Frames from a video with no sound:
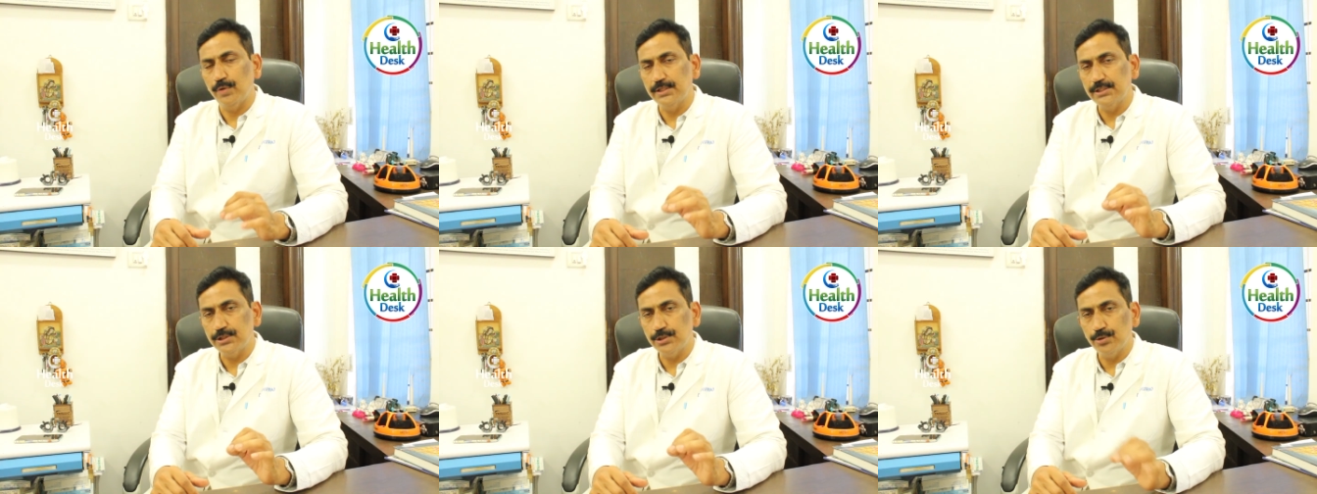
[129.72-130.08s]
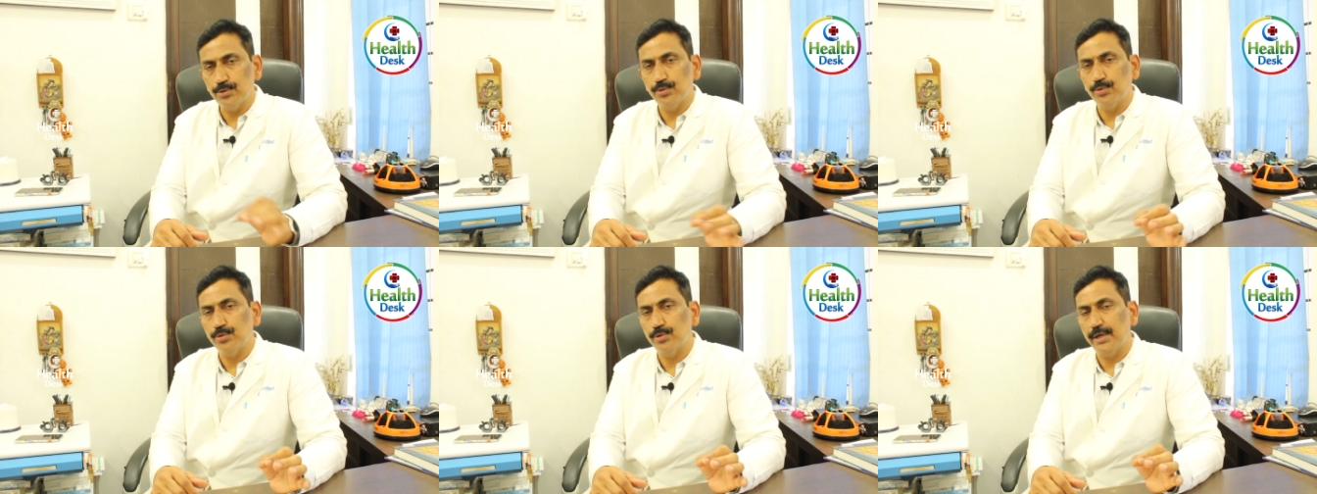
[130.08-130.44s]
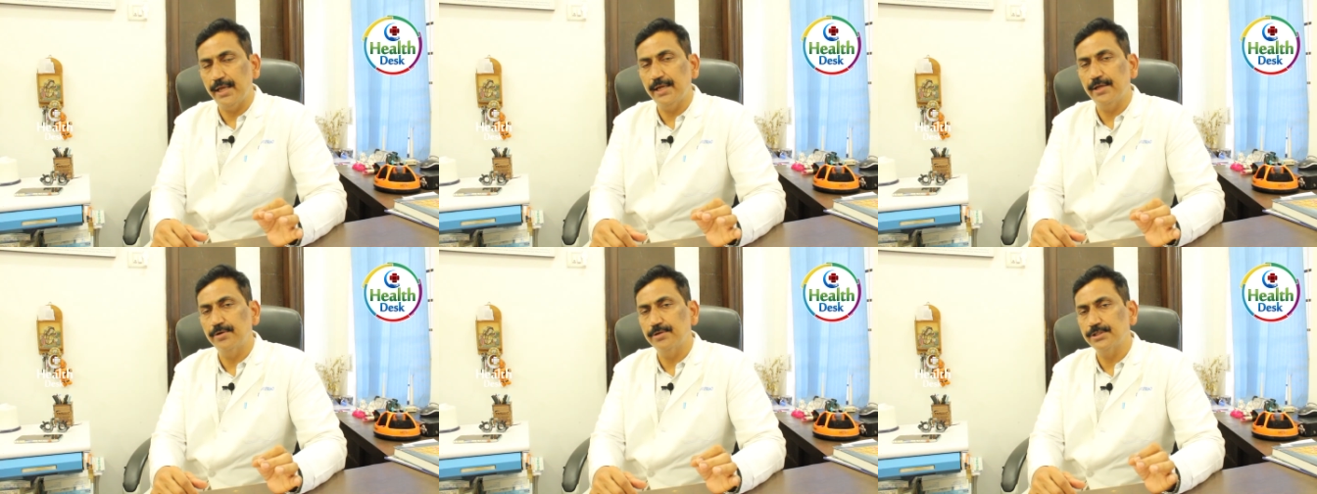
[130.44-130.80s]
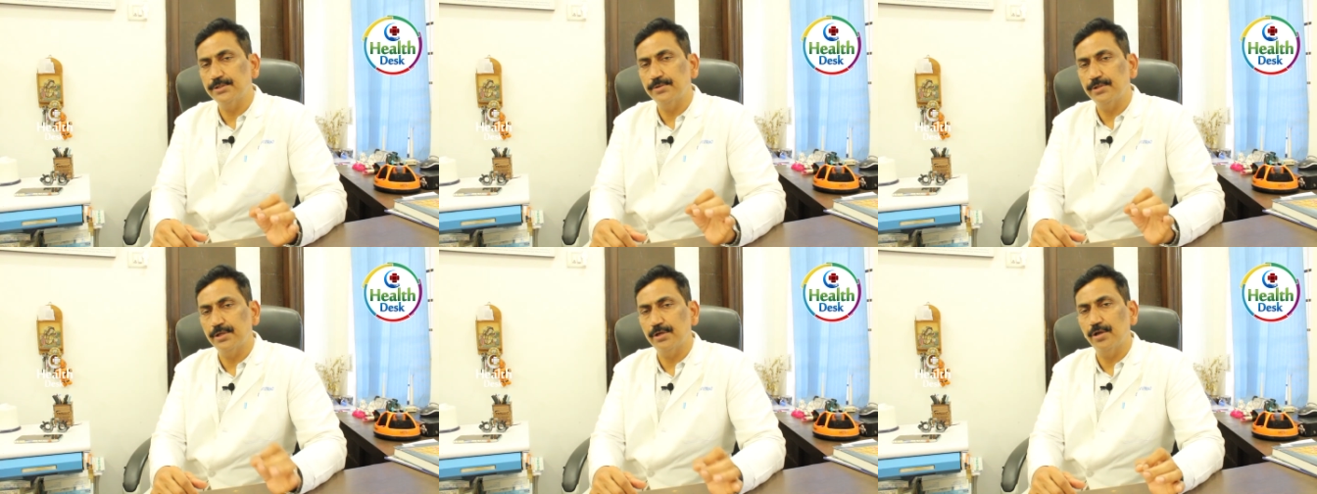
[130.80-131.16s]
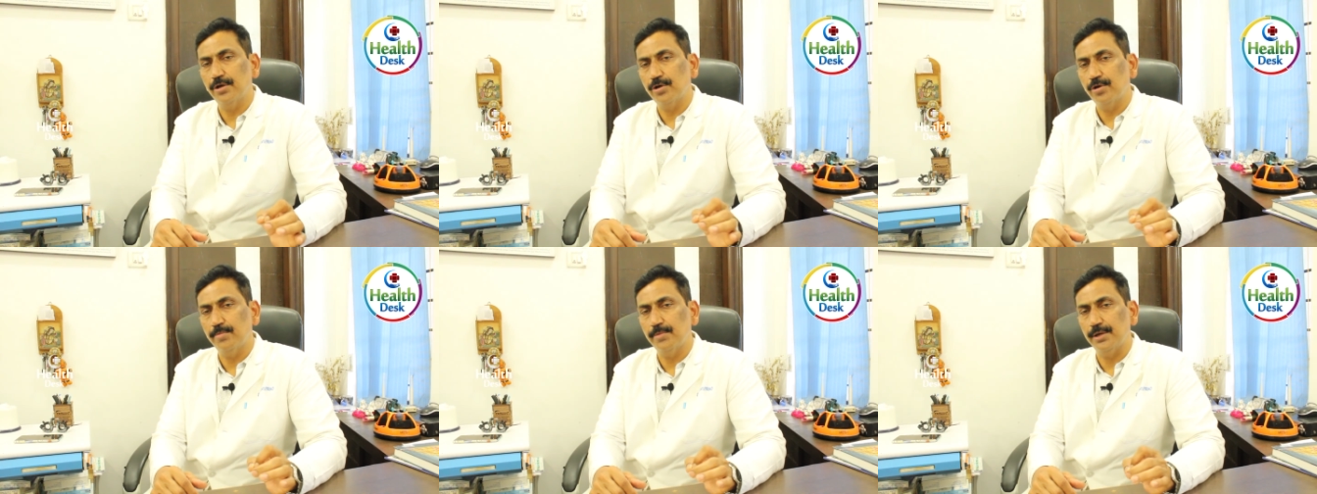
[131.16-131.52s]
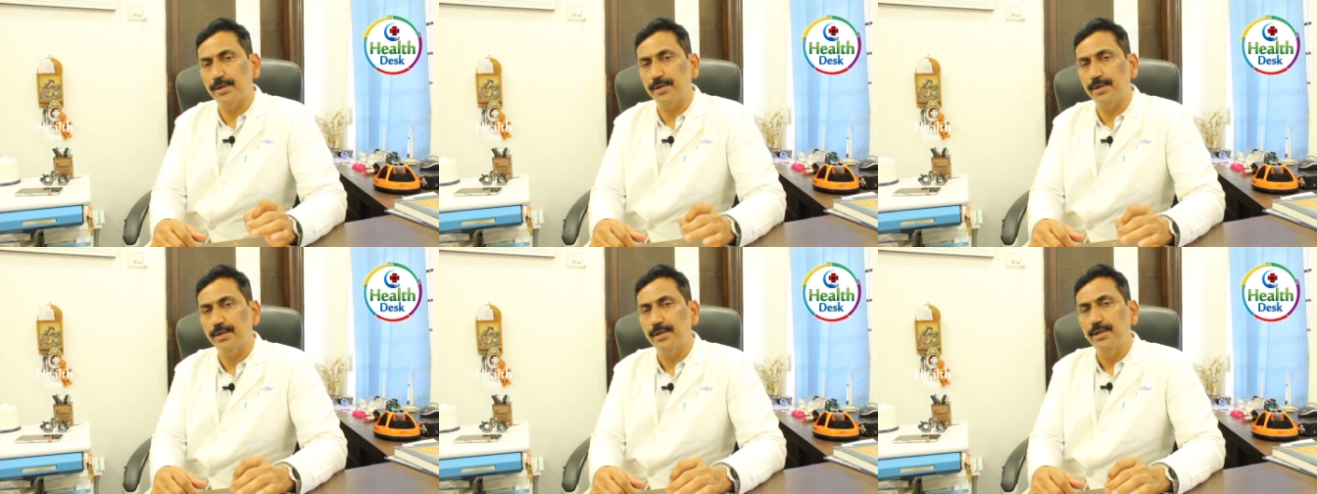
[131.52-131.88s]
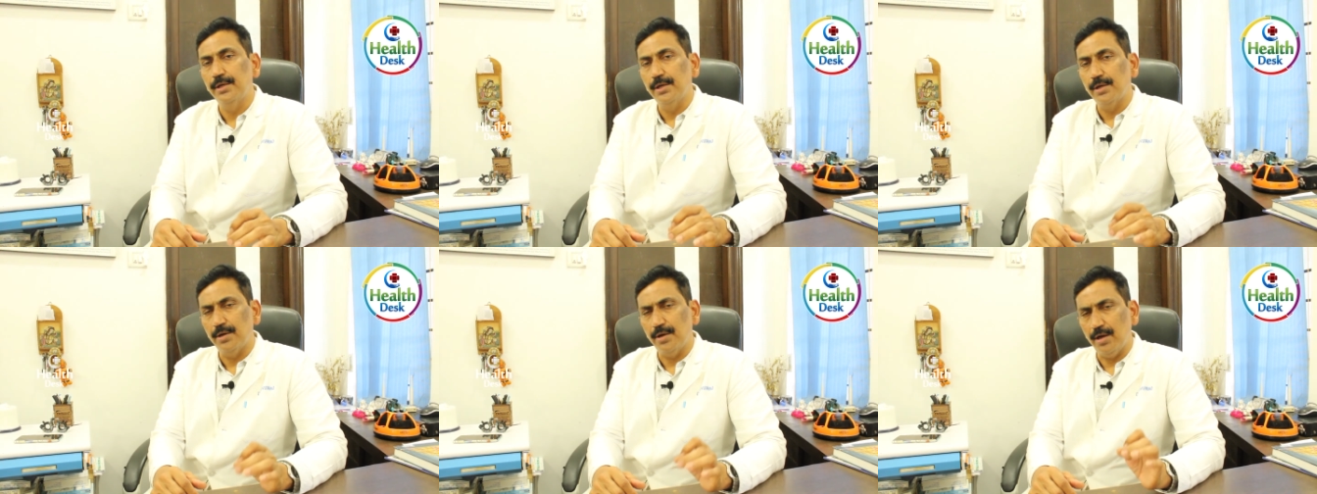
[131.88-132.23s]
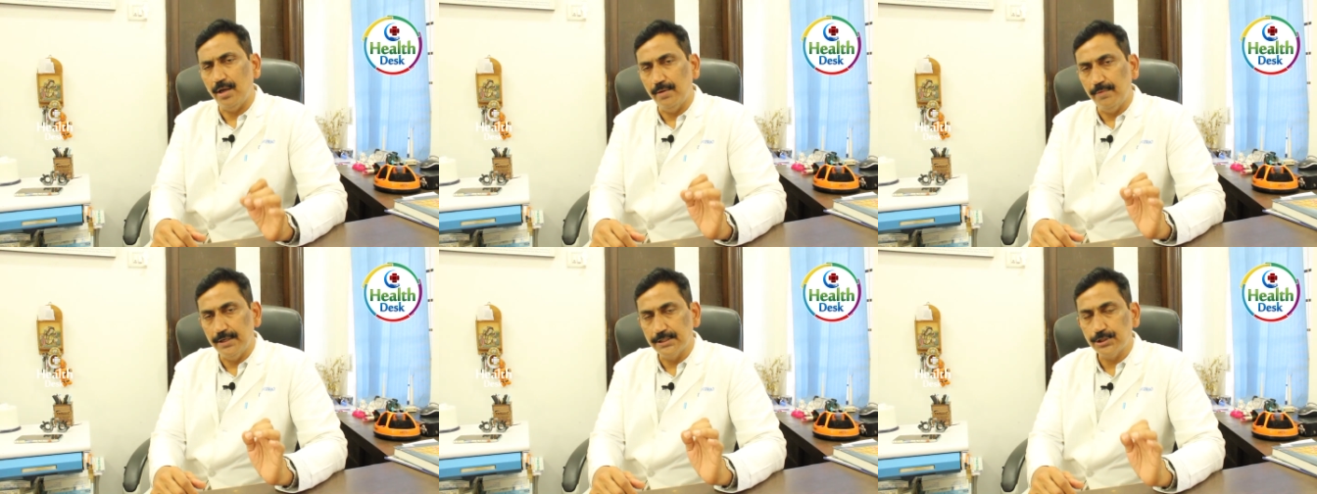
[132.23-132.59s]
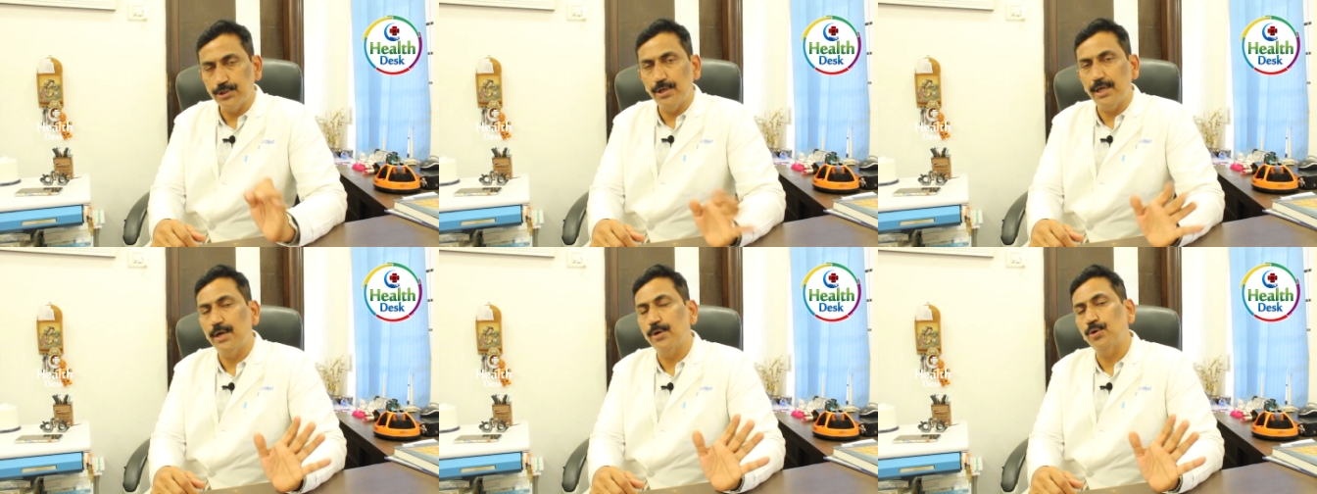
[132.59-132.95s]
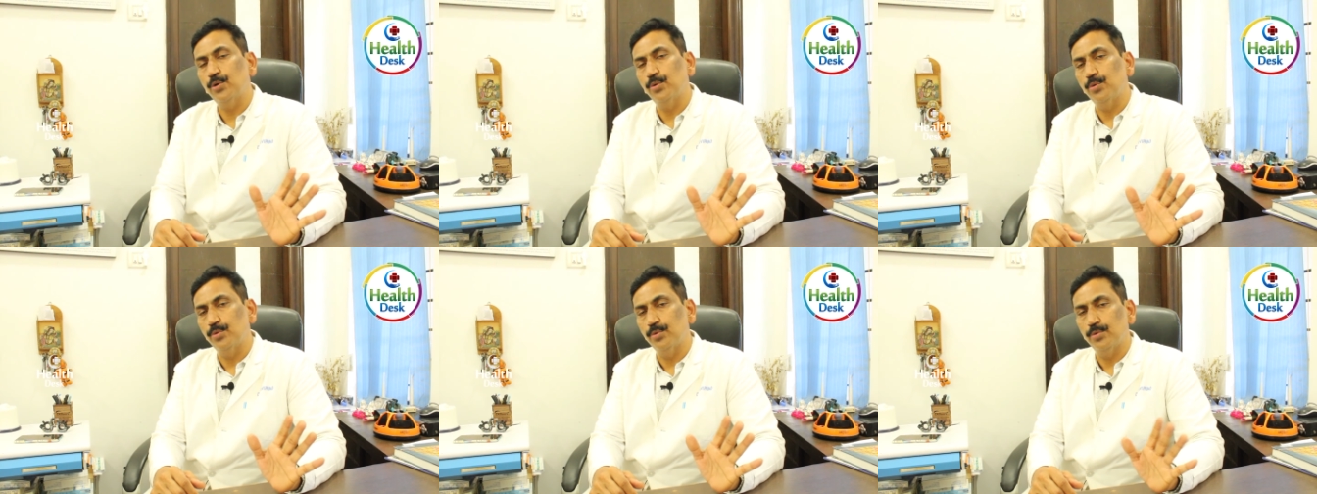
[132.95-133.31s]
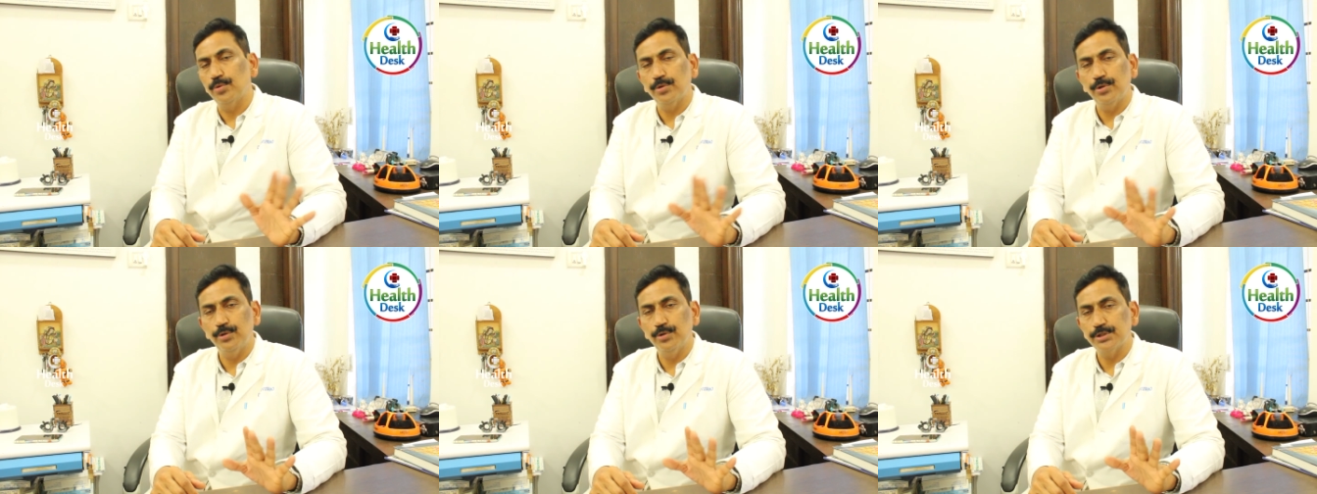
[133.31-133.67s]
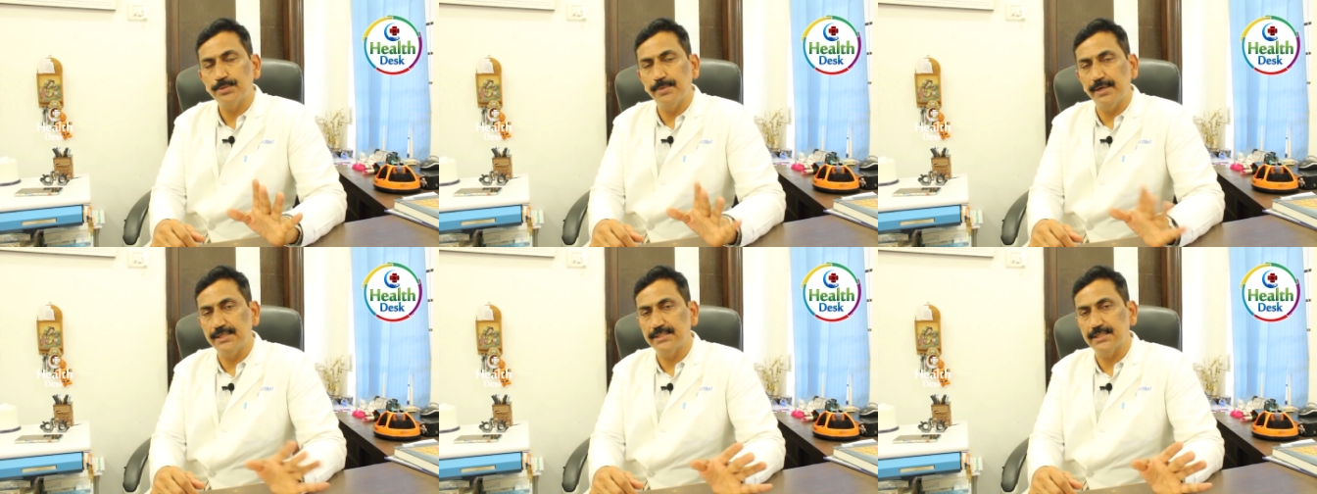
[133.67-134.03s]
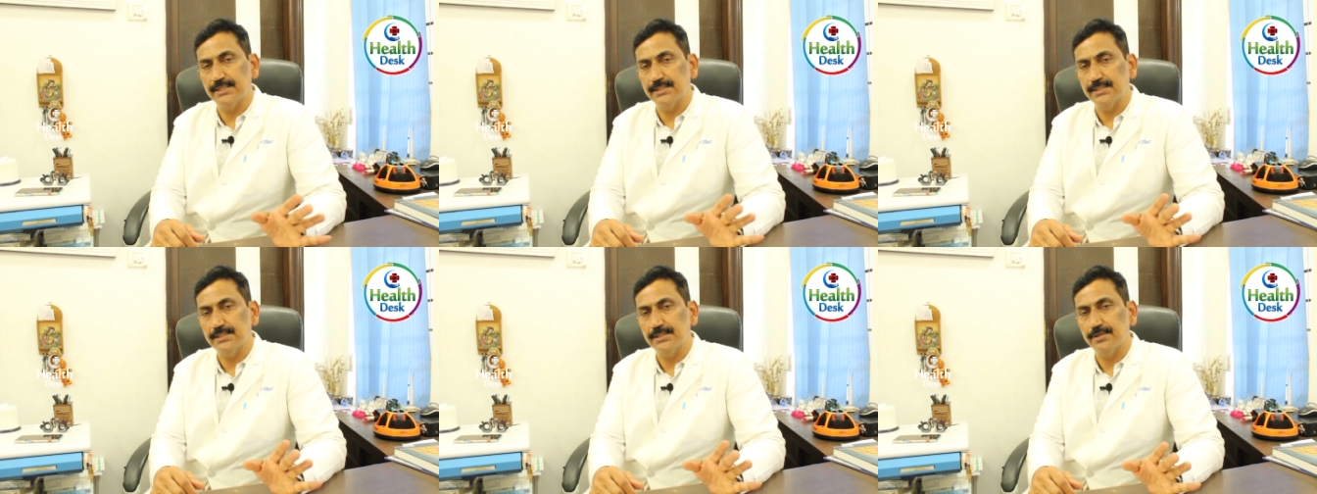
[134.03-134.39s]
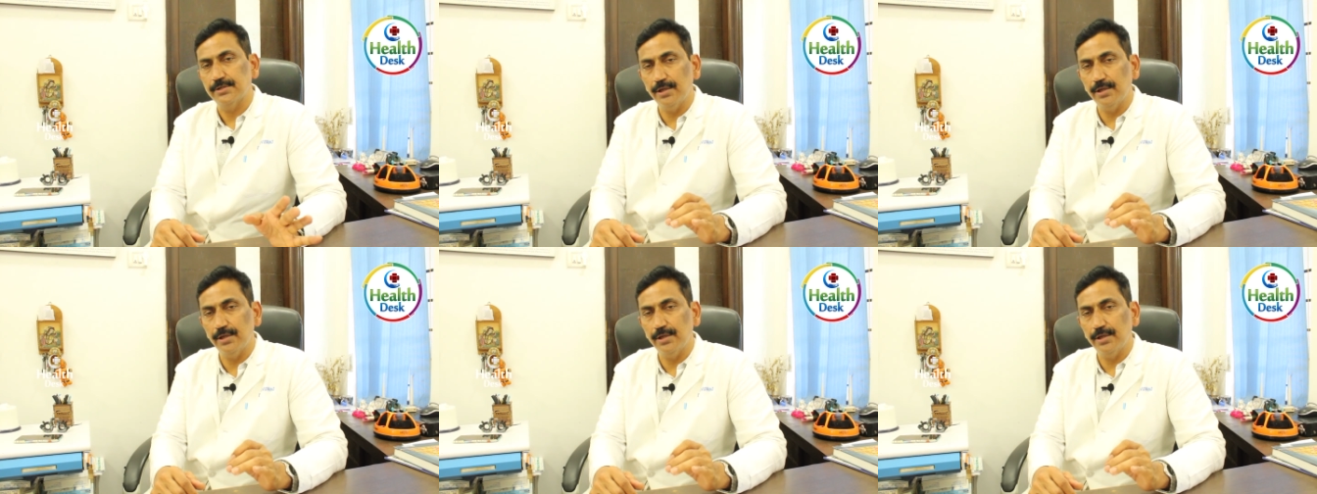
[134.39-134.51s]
once you diagnosed with glaucoma, always you have to use medicines.